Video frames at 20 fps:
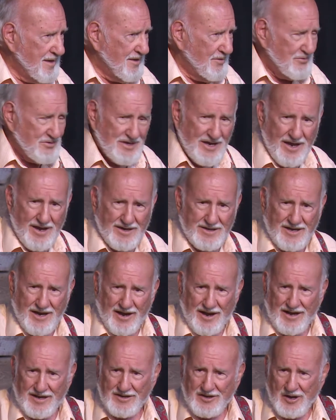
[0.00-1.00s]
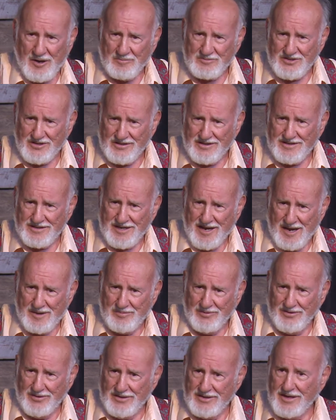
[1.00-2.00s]
Dad, can I come to the
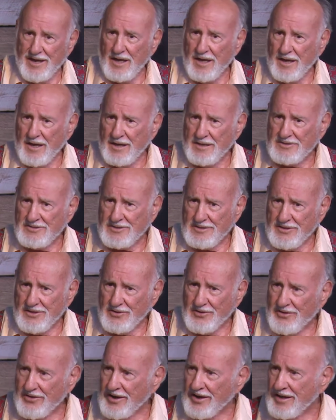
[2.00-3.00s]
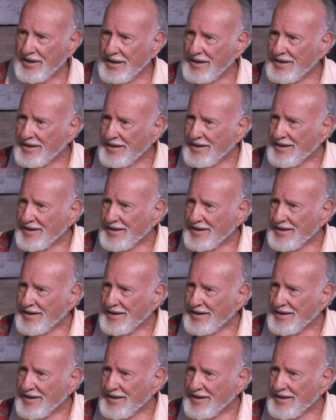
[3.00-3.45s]
table? Yes, Gloria.